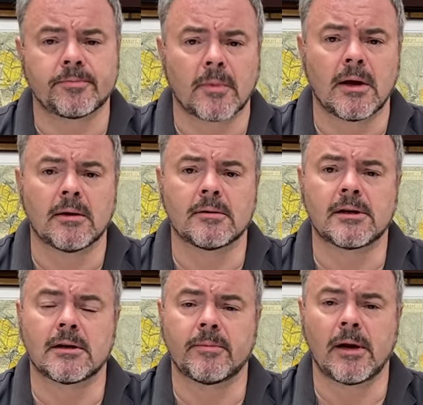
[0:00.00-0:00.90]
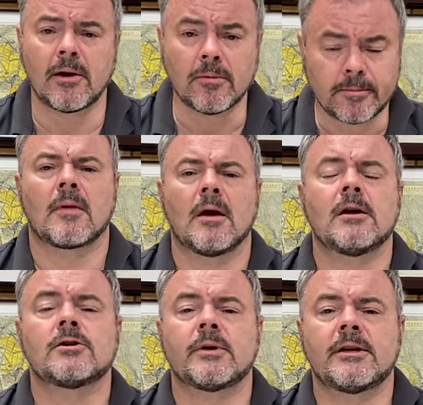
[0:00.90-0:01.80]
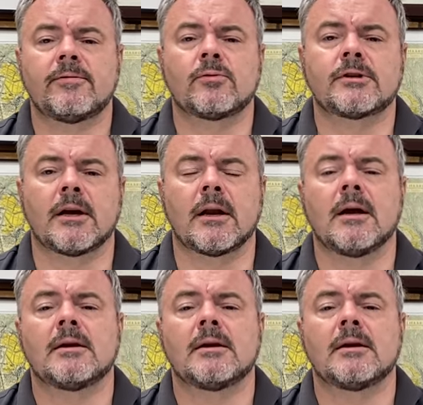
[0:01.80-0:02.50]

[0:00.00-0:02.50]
in Saint-Emilion, 2014,